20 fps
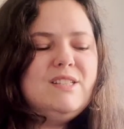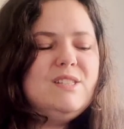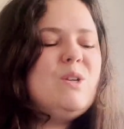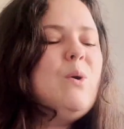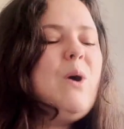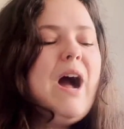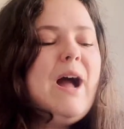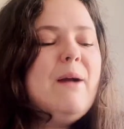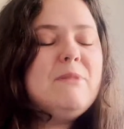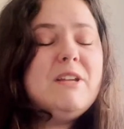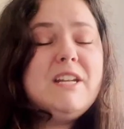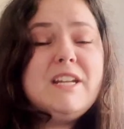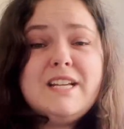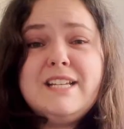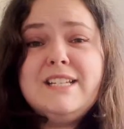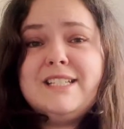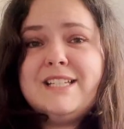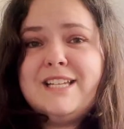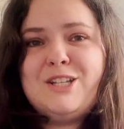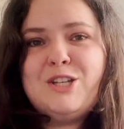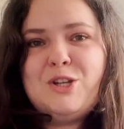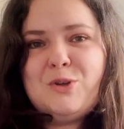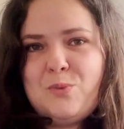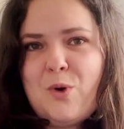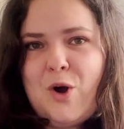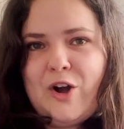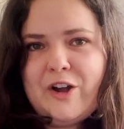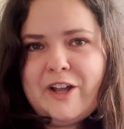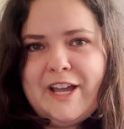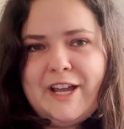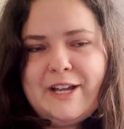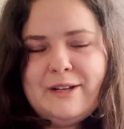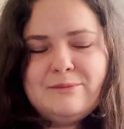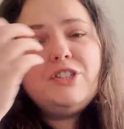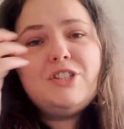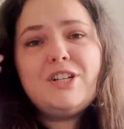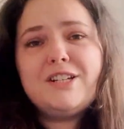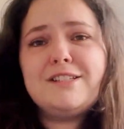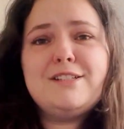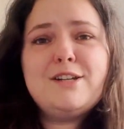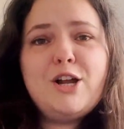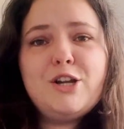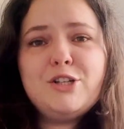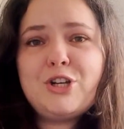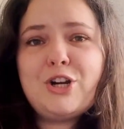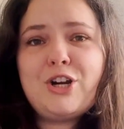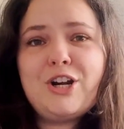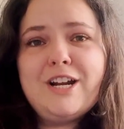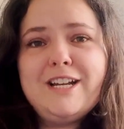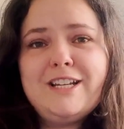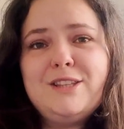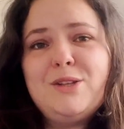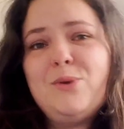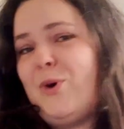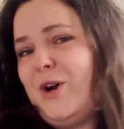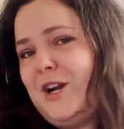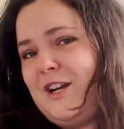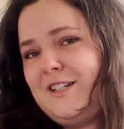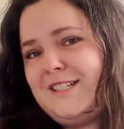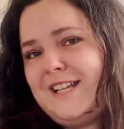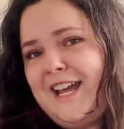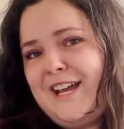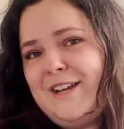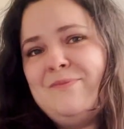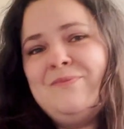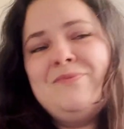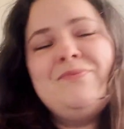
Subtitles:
so I'm gonna continue walking, just not during the workday.